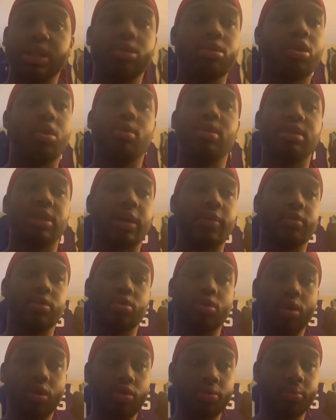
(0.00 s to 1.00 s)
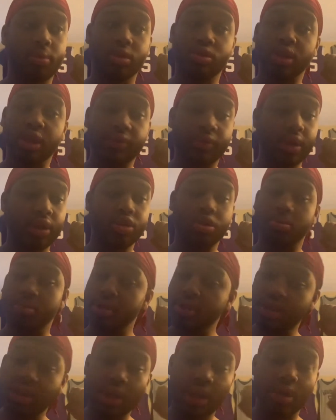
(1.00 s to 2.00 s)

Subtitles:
always have to talk with me. Trey, mom, you almost there,